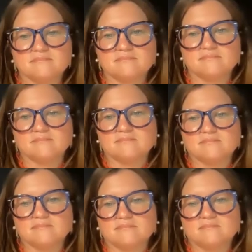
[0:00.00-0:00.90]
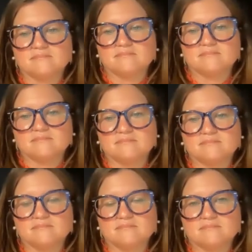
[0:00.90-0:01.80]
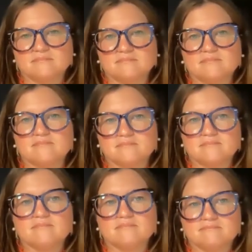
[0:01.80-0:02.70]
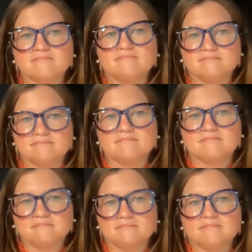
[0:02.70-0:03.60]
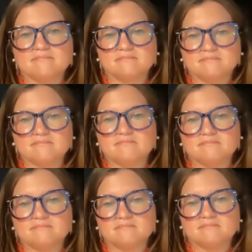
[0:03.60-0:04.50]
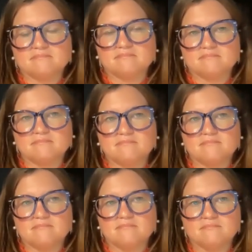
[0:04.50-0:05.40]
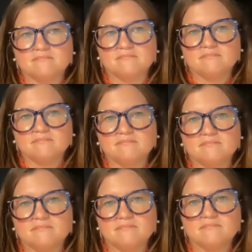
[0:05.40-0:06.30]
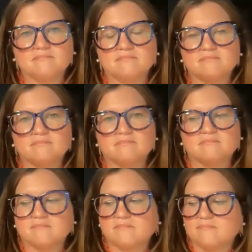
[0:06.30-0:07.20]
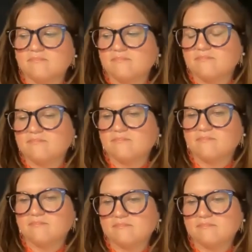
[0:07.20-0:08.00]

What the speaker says: No words are spoken by the person on screen.